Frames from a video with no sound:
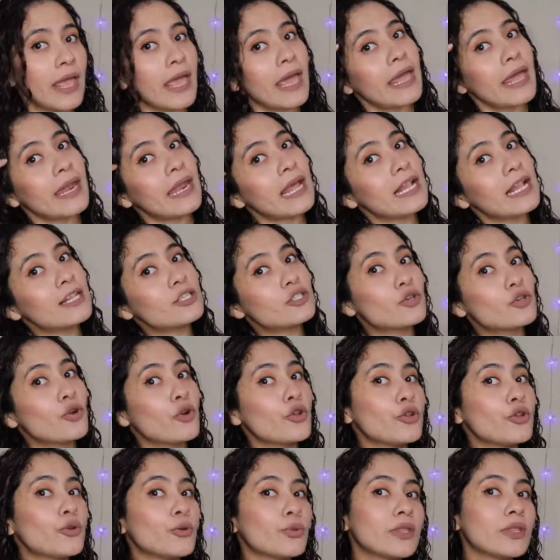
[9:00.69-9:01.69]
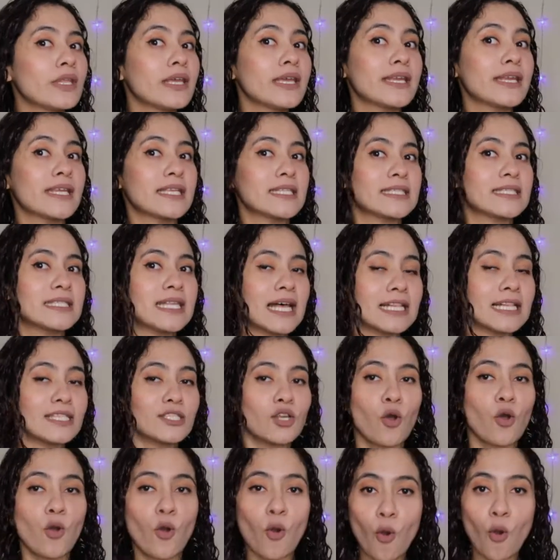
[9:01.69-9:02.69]
and I'll show you the
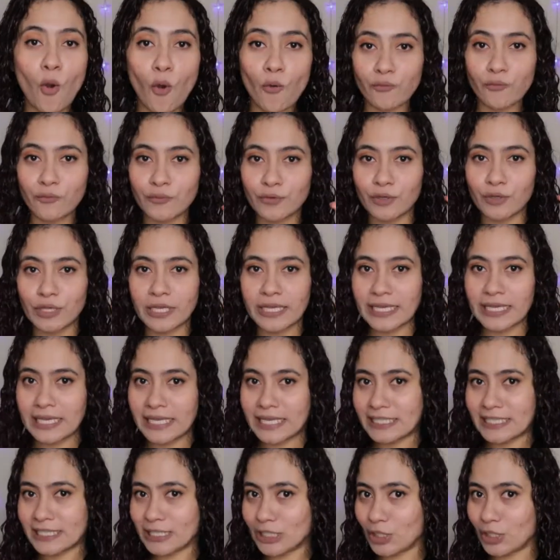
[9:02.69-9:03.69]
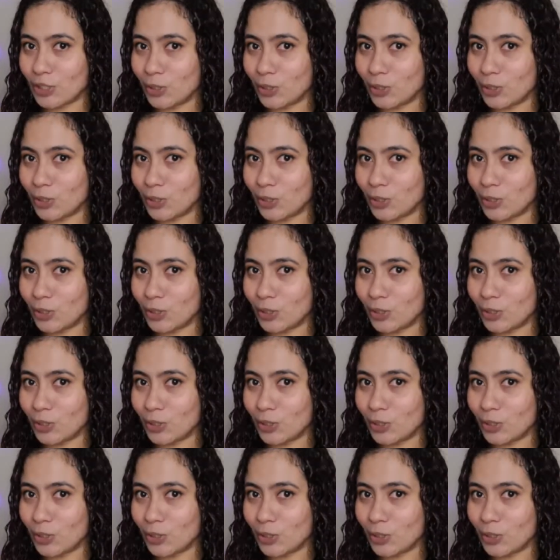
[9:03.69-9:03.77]
results. Hopefully it's